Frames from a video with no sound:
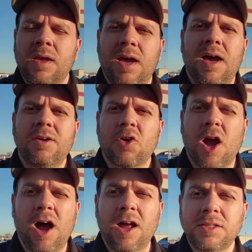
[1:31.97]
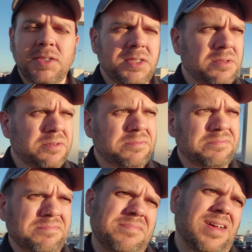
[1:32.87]
Your cons,
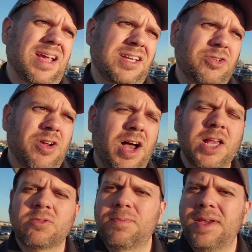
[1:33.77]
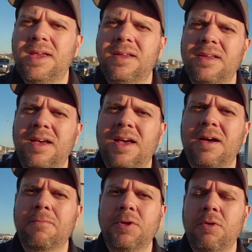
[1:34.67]
I guess your cons would be
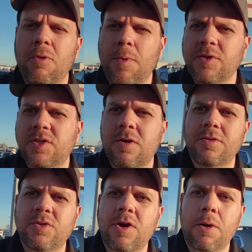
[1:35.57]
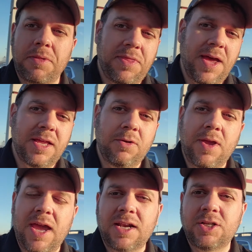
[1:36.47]
when you remote start your car with that, you
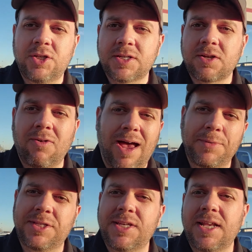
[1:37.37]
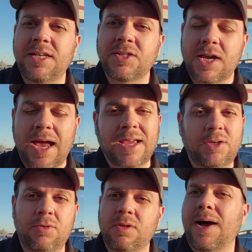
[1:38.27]
can't adjust climate settings like I can
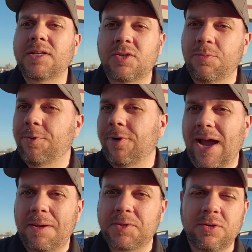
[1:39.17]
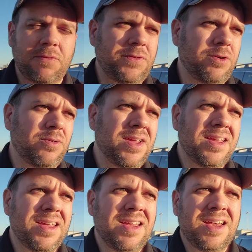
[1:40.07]
do in the MySubaru app. So if you
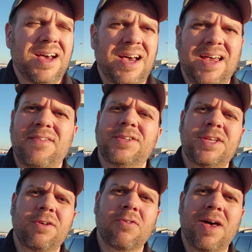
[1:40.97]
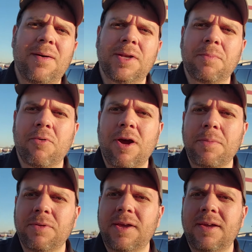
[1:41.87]
haven't set your climate up
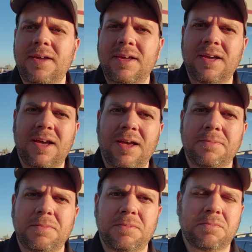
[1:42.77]
properly, that's